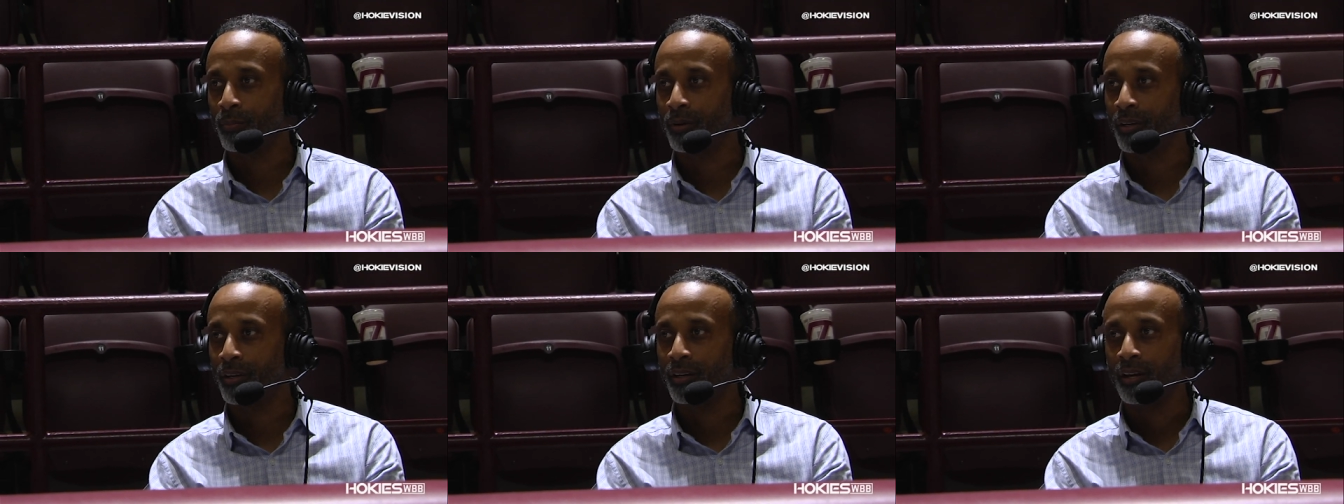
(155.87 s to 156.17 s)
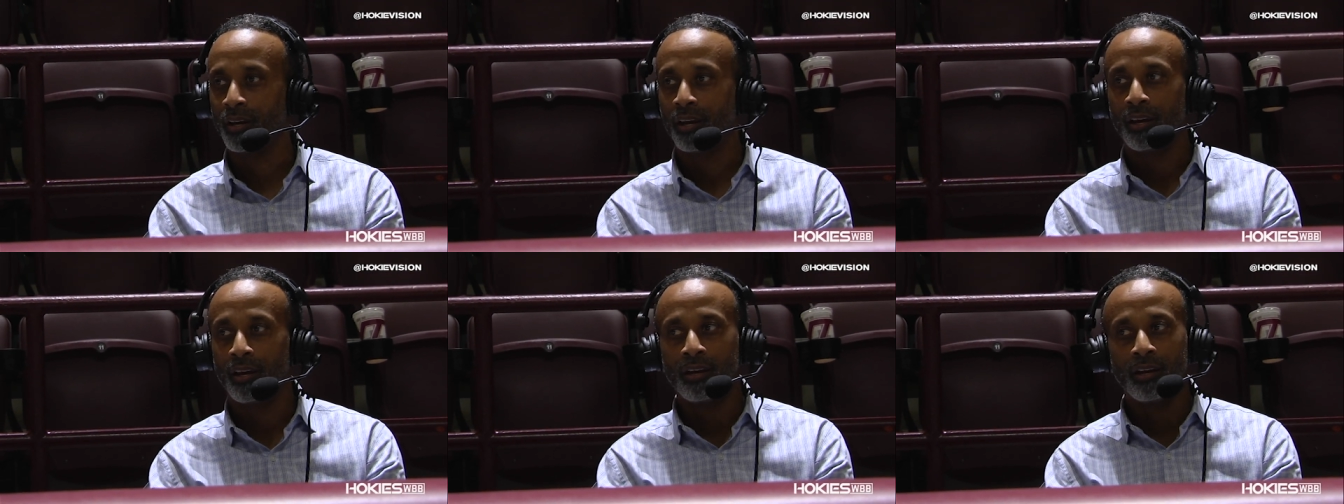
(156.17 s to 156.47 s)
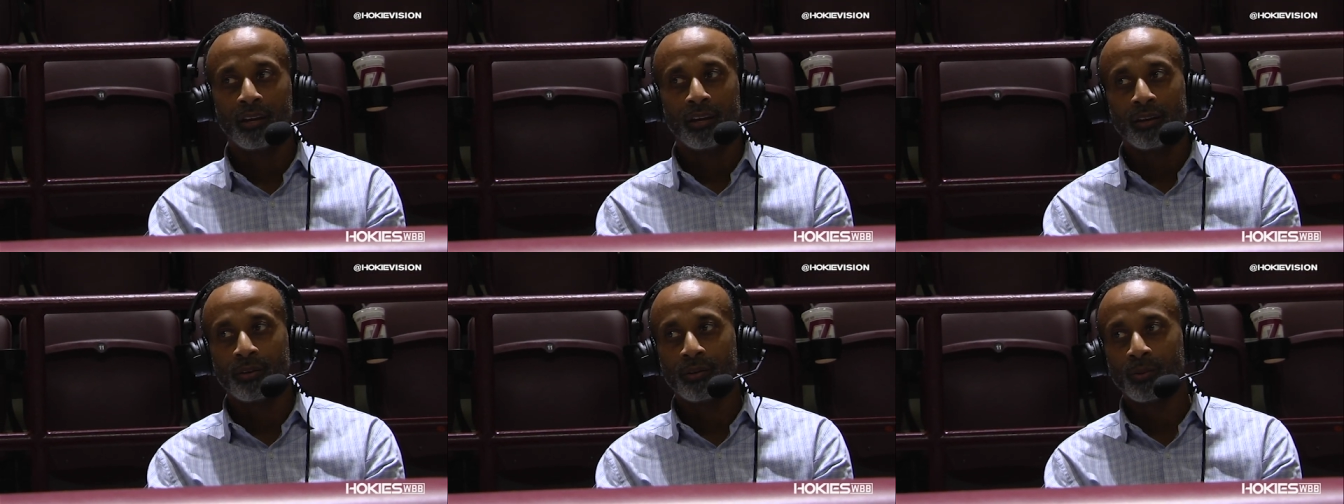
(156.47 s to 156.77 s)
But
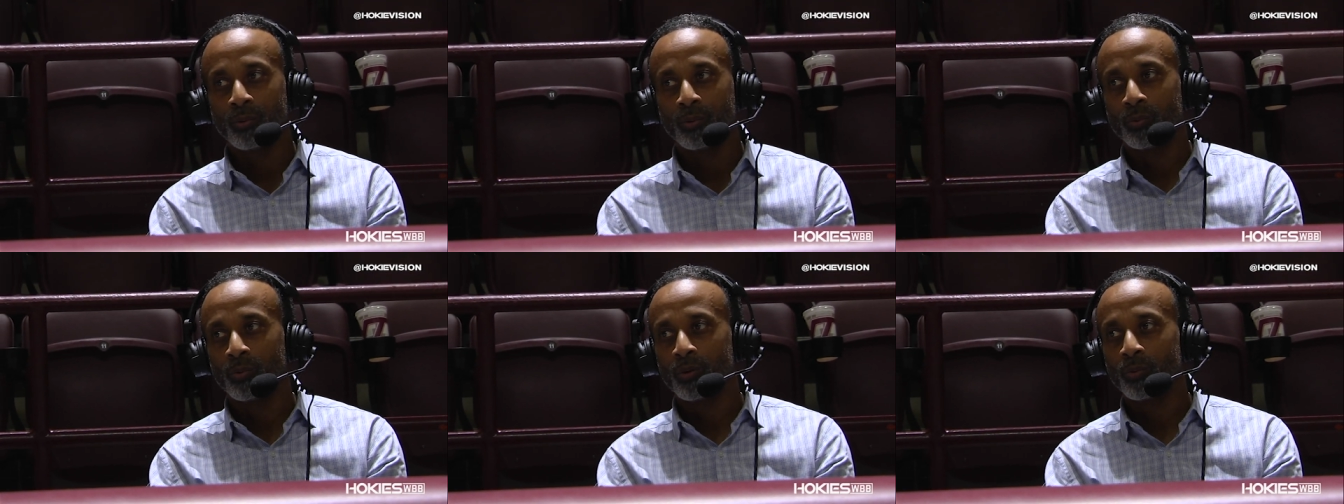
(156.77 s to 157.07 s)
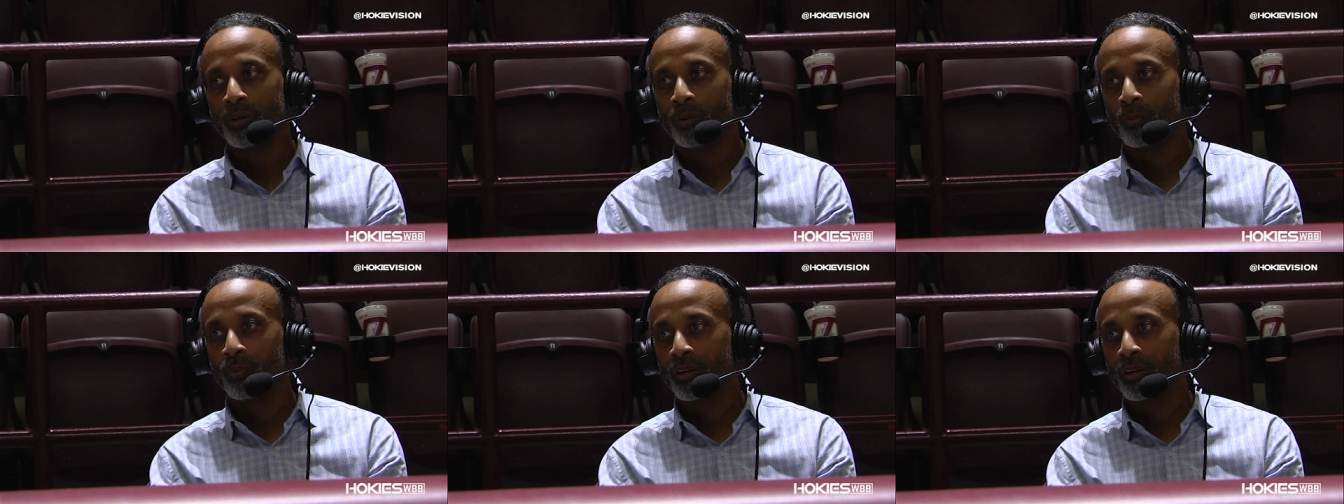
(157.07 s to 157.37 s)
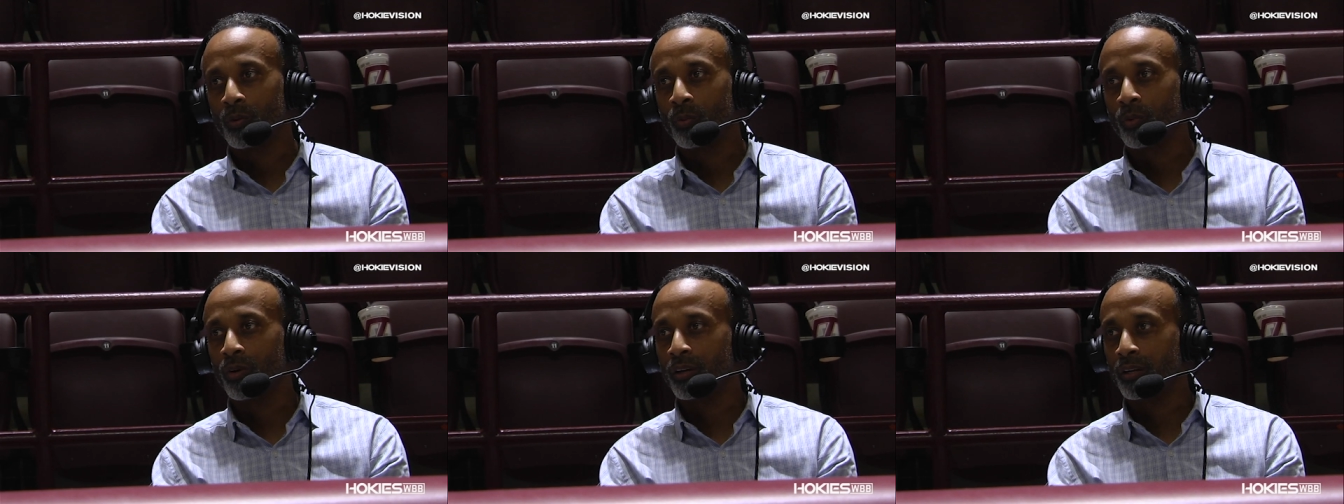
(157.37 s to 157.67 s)
we're
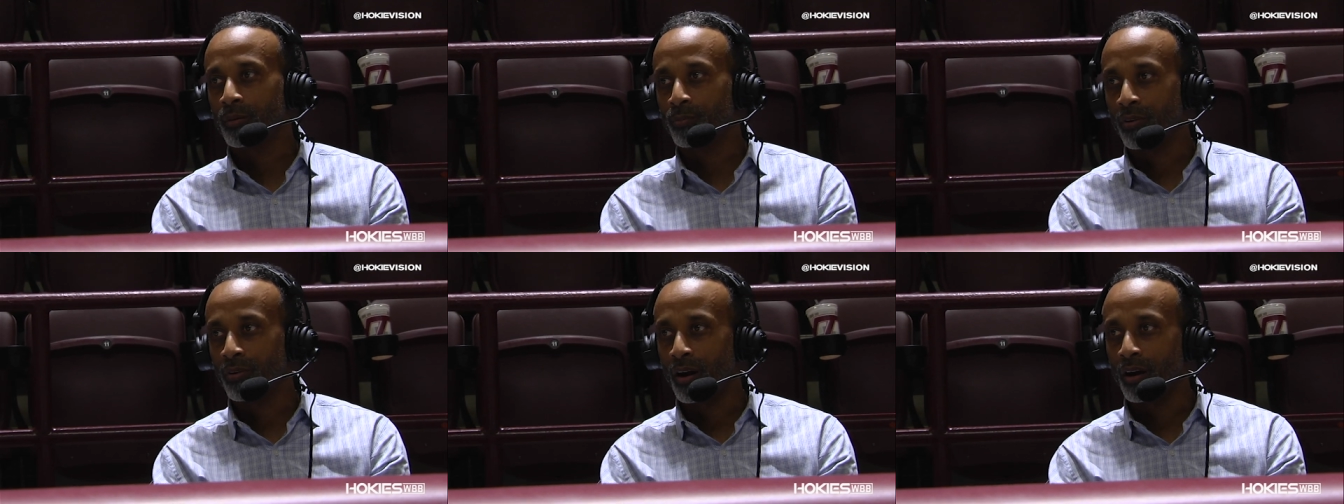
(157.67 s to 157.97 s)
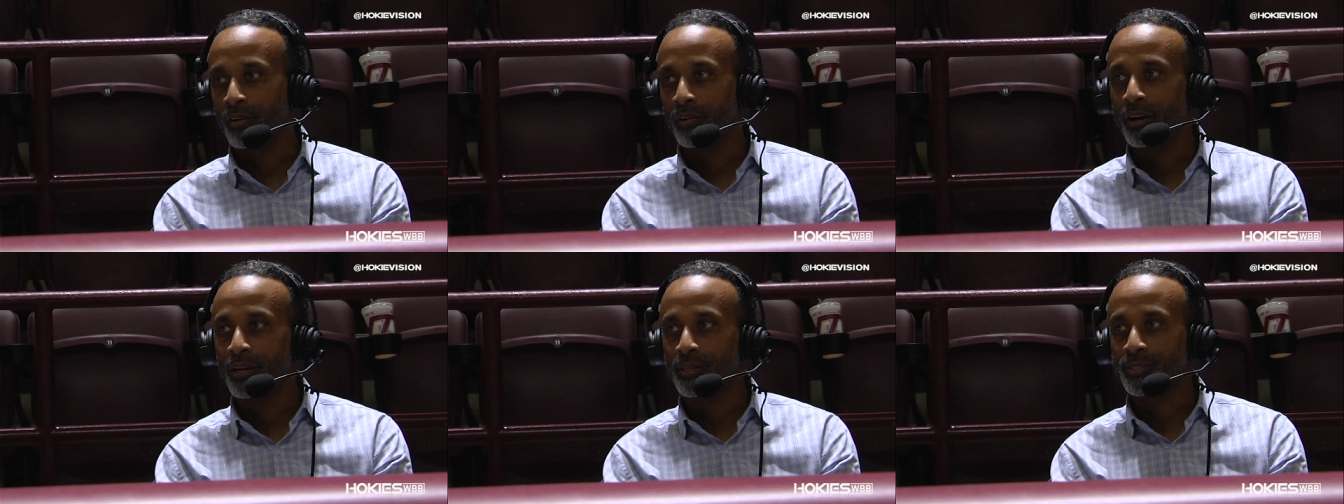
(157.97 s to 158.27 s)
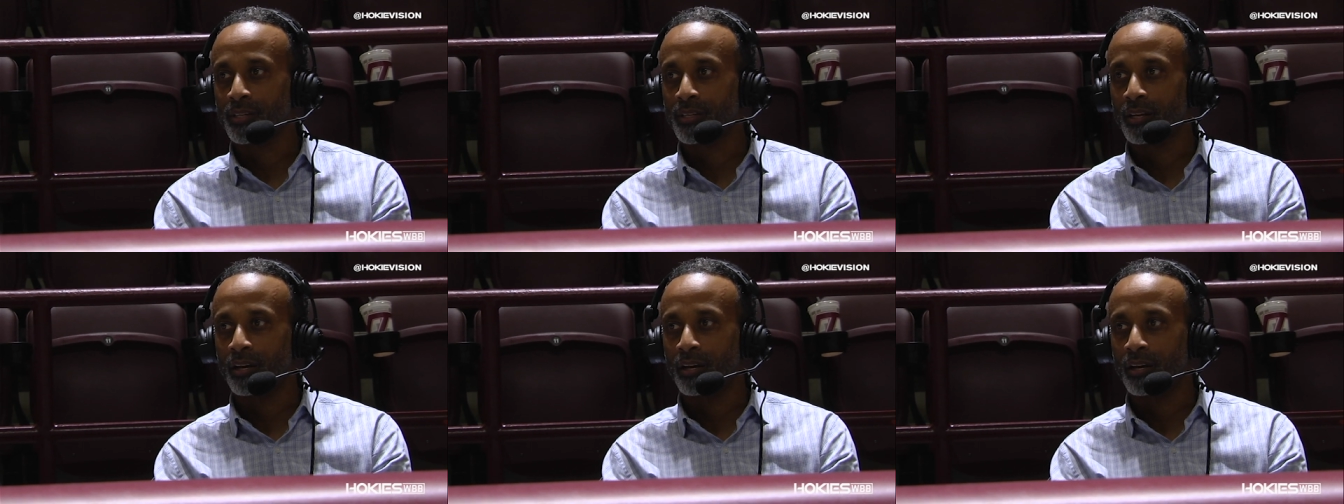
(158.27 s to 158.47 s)
a work in progress.